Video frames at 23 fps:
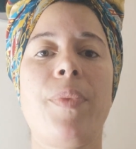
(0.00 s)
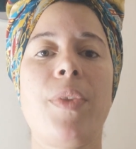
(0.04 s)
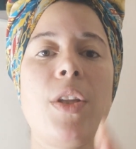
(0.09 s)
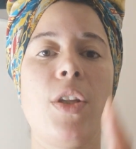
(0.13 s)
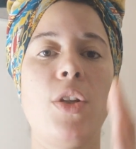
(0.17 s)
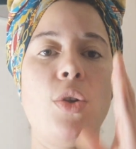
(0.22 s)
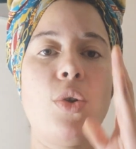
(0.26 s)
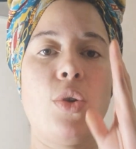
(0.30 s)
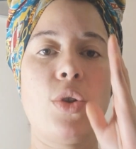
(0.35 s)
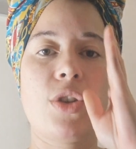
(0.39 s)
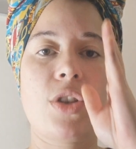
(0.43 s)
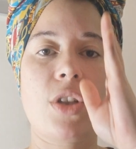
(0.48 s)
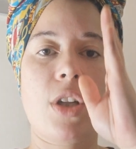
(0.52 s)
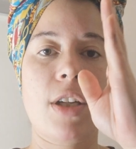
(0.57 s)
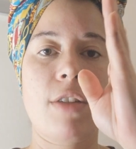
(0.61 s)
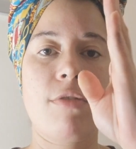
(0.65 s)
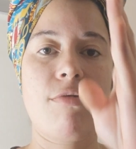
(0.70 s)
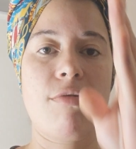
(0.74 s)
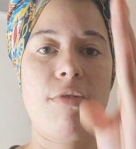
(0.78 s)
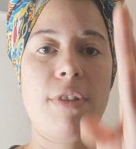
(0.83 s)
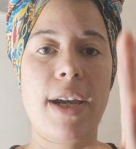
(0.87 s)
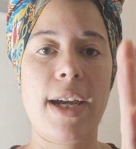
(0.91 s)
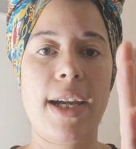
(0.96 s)
your
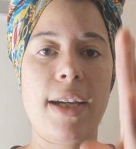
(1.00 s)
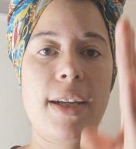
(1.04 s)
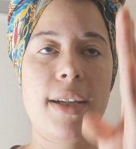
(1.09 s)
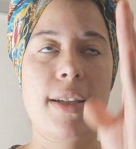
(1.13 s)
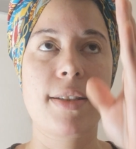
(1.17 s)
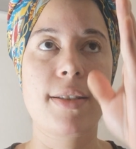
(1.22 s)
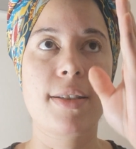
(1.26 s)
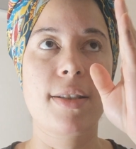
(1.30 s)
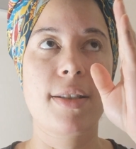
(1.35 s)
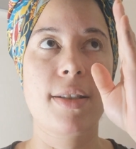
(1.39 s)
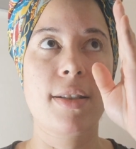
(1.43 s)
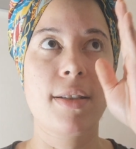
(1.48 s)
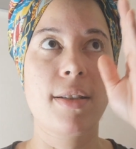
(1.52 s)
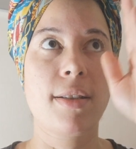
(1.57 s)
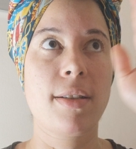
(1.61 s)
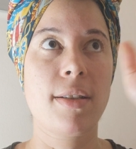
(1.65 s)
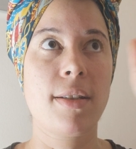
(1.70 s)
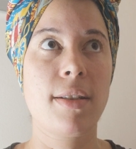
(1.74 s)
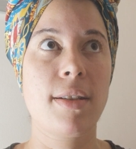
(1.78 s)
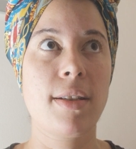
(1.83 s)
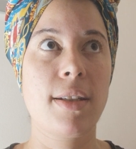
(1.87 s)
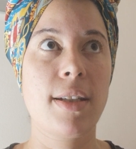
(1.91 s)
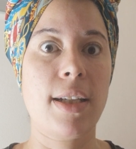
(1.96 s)
direct
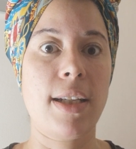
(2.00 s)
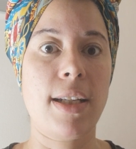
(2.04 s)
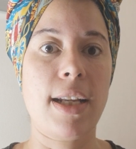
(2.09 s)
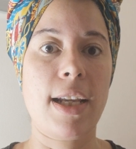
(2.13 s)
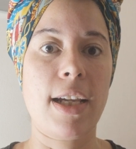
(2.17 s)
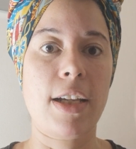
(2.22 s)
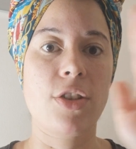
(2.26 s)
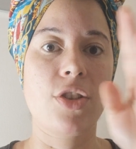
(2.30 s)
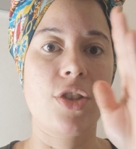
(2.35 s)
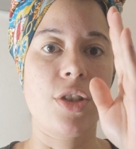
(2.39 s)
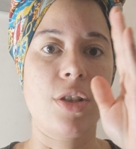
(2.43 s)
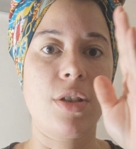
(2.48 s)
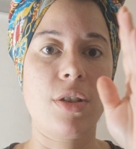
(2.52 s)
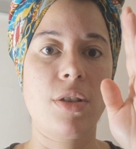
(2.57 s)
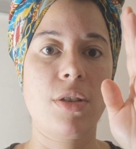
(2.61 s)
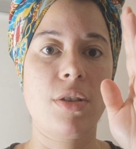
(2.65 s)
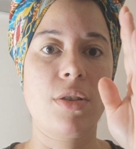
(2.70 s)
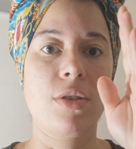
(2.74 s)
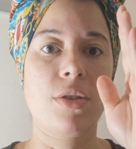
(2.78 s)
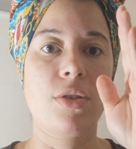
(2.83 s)
connection